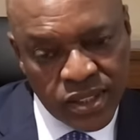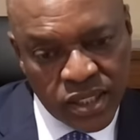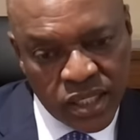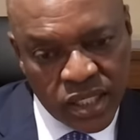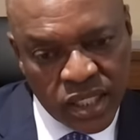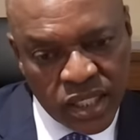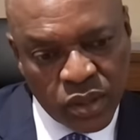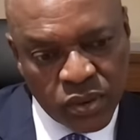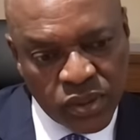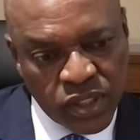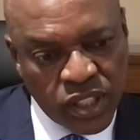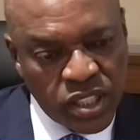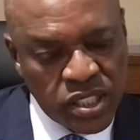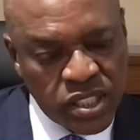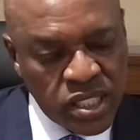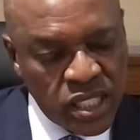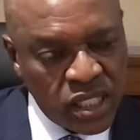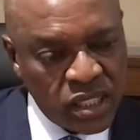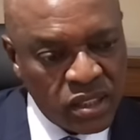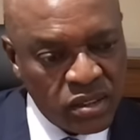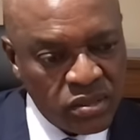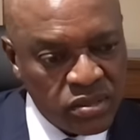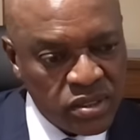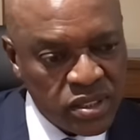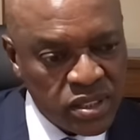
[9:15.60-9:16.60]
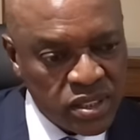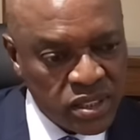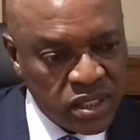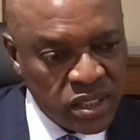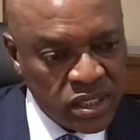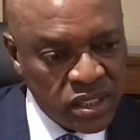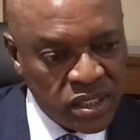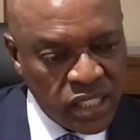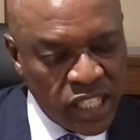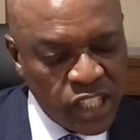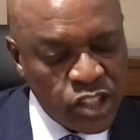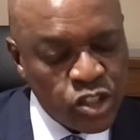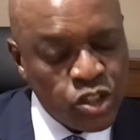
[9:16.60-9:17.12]
uh, with ourselves
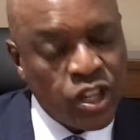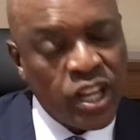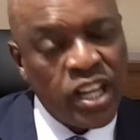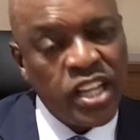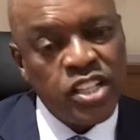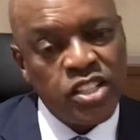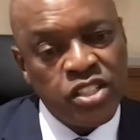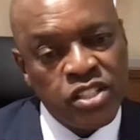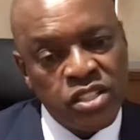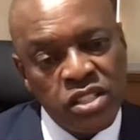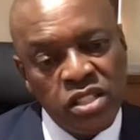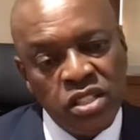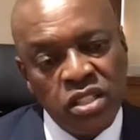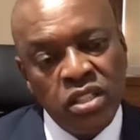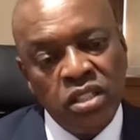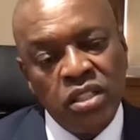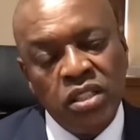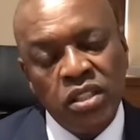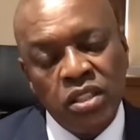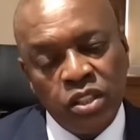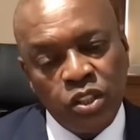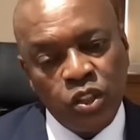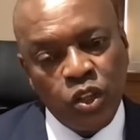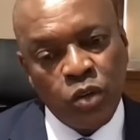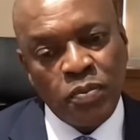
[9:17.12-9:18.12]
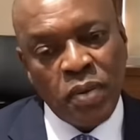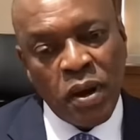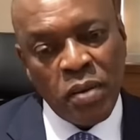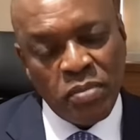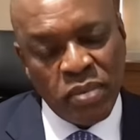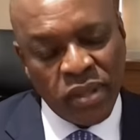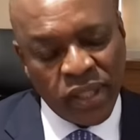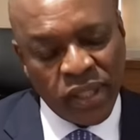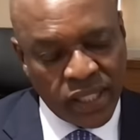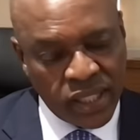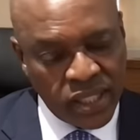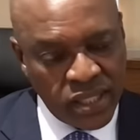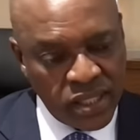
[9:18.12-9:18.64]
and educate your
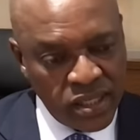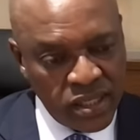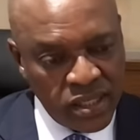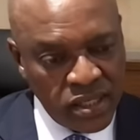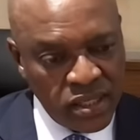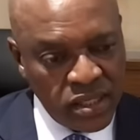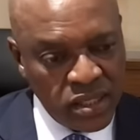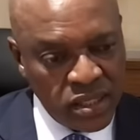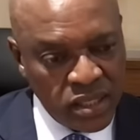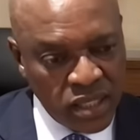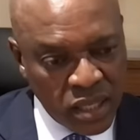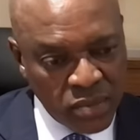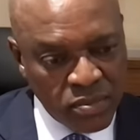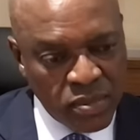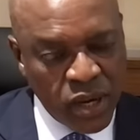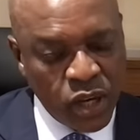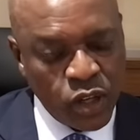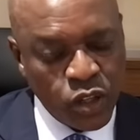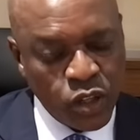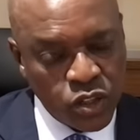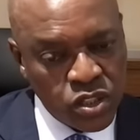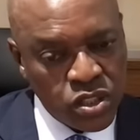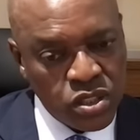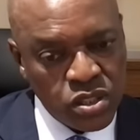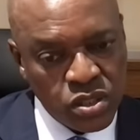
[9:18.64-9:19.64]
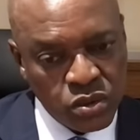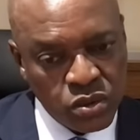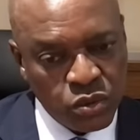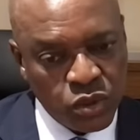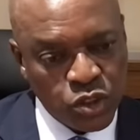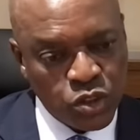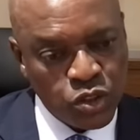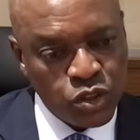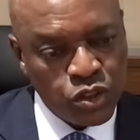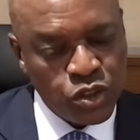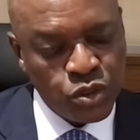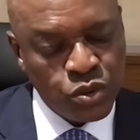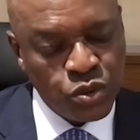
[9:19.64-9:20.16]
public about what
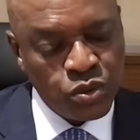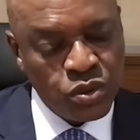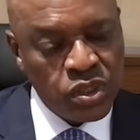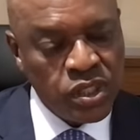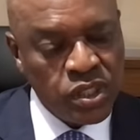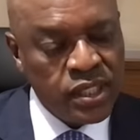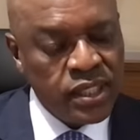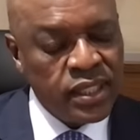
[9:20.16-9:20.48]
to do.